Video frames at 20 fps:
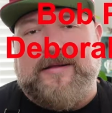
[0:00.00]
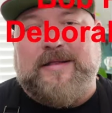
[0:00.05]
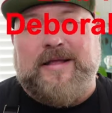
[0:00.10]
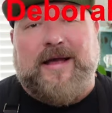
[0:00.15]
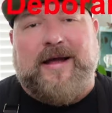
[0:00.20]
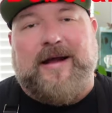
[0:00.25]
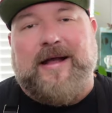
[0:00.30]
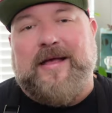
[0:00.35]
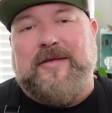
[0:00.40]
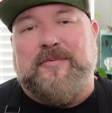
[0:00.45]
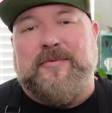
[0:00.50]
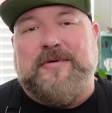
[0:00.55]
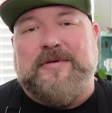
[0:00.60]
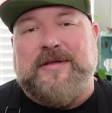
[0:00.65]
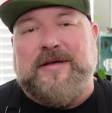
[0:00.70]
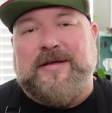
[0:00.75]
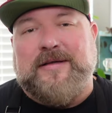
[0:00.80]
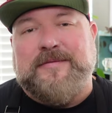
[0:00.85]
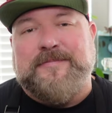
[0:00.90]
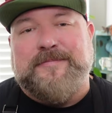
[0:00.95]
than that, guys, we're
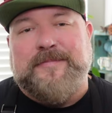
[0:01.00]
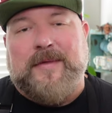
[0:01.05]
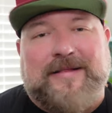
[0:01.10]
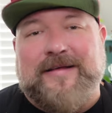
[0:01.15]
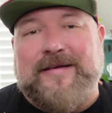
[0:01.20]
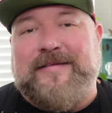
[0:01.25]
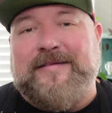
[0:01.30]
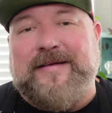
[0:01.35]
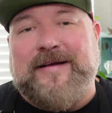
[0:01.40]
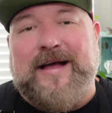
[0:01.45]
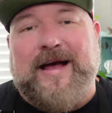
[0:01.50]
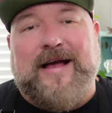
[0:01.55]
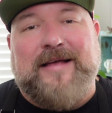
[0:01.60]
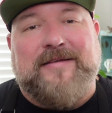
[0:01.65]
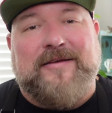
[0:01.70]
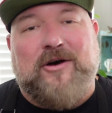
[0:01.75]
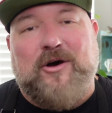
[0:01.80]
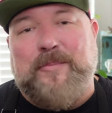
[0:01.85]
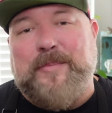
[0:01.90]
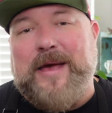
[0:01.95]
done. Listen, guys,
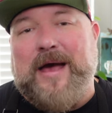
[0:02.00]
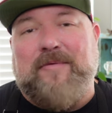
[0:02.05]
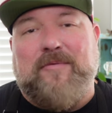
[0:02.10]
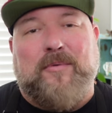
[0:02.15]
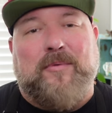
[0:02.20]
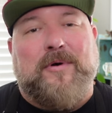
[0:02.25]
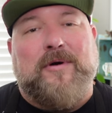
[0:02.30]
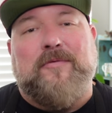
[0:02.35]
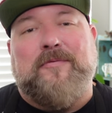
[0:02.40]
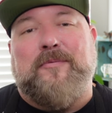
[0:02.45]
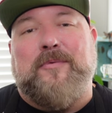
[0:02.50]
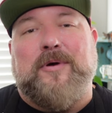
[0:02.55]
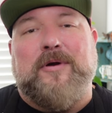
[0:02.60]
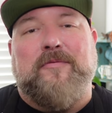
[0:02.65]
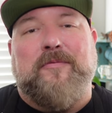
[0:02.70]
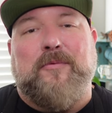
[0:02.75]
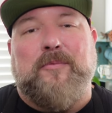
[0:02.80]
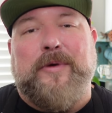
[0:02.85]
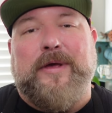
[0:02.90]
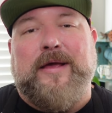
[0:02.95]
I hope you have a wonderful,
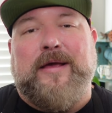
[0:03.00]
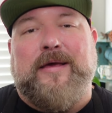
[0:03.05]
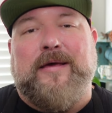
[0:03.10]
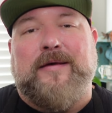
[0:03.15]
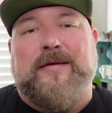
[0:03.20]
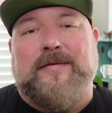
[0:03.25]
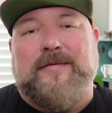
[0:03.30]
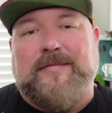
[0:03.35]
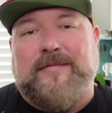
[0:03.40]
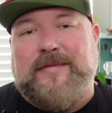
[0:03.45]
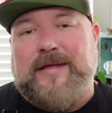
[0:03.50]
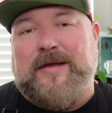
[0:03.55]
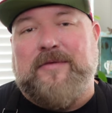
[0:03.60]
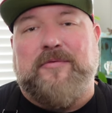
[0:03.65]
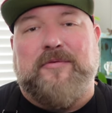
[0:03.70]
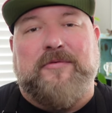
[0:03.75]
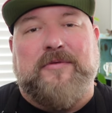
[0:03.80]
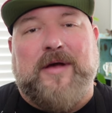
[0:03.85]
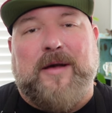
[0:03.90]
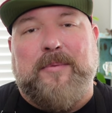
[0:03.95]
wonderful week. Thanks
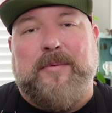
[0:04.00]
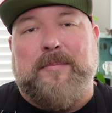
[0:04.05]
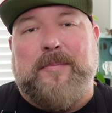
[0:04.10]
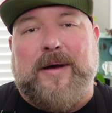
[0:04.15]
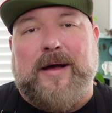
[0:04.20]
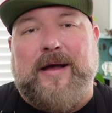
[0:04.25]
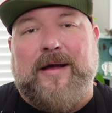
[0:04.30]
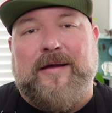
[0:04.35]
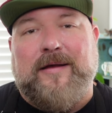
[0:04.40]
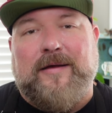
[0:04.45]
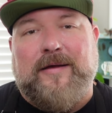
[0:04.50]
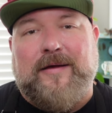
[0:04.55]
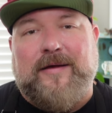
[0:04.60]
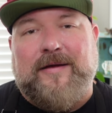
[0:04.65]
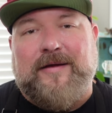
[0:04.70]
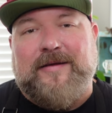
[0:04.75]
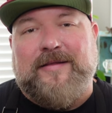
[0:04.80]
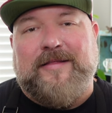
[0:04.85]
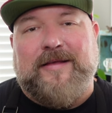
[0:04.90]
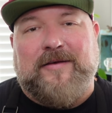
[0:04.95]
for stopping by.
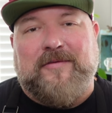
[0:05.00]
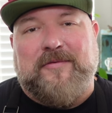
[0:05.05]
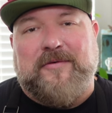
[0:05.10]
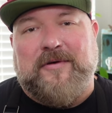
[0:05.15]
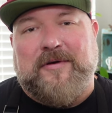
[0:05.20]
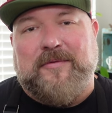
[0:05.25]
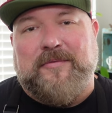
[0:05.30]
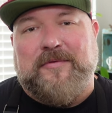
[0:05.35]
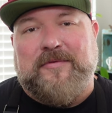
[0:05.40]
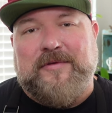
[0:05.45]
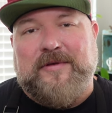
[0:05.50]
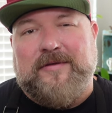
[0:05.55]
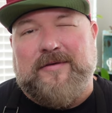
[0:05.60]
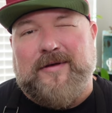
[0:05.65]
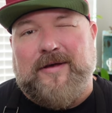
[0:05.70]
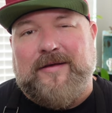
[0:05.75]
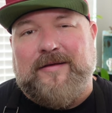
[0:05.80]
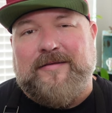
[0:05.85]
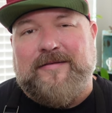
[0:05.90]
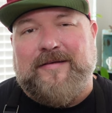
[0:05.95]
Thanks for cooking with CJ.
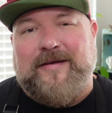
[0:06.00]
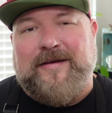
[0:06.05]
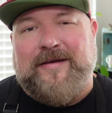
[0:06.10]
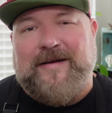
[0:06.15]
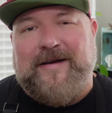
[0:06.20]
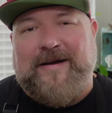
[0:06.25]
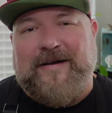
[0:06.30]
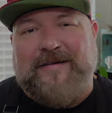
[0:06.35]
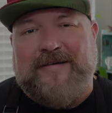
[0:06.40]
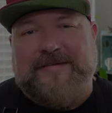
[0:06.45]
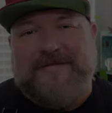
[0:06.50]
Take care.